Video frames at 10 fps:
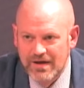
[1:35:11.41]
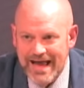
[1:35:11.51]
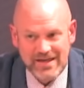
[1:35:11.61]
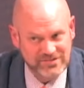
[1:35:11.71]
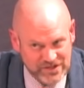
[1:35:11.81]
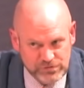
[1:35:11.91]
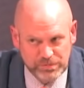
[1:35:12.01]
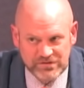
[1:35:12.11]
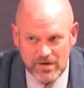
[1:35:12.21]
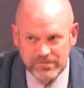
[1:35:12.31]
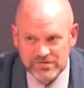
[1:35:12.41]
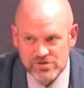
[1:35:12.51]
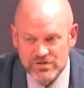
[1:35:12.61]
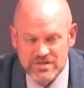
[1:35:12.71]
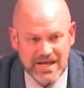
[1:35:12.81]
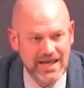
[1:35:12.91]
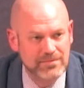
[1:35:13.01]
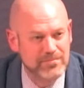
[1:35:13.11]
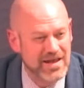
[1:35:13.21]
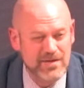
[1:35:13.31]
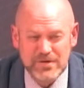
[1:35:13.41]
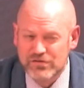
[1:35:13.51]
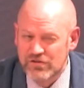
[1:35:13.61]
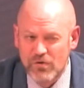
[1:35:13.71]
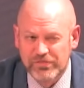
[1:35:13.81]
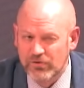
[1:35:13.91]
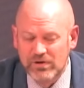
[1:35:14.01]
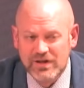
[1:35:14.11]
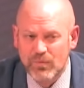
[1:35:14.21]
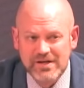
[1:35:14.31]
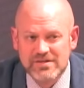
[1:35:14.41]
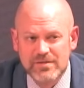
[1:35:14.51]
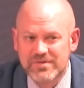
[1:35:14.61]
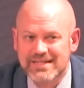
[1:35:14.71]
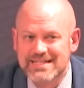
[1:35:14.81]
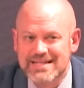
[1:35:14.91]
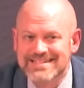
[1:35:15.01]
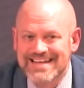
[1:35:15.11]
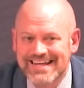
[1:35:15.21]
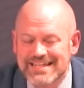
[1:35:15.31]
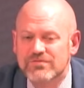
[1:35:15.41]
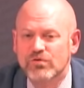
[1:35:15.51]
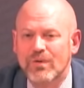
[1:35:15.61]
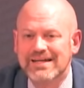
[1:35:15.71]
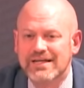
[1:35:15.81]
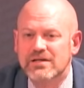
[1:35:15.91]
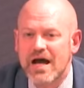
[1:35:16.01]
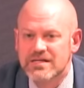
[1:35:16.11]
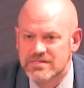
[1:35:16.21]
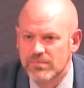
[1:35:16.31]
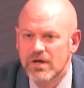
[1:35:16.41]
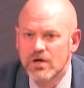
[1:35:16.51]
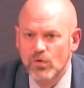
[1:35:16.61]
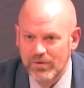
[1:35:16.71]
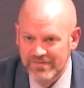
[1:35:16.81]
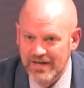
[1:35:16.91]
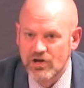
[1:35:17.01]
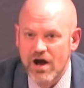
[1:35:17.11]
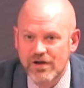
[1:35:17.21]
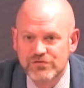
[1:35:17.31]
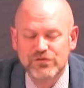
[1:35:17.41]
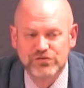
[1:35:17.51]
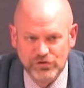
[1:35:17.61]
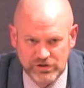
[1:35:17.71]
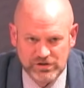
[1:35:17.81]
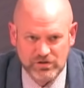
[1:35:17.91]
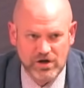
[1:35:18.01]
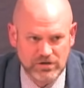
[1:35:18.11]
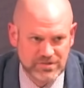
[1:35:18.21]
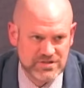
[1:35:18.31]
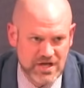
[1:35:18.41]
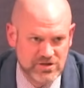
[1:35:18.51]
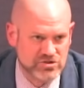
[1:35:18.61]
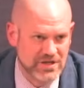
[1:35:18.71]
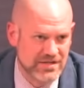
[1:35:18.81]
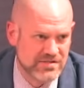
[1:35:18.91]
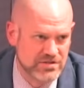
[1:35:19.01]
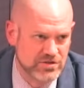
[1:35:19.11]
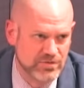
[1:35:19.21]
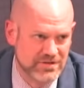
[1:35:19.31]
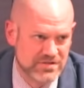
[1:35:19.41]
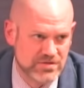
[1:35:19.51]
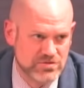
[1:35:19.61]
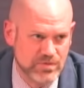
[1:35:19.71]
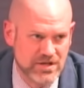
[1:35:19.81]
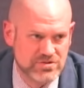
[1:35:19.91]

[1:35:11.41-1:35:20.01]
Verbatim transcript: has his presuppositions and may be so thoroughly wed to them that he does not even recognize them when they cause circular argumentation as they do in this situation.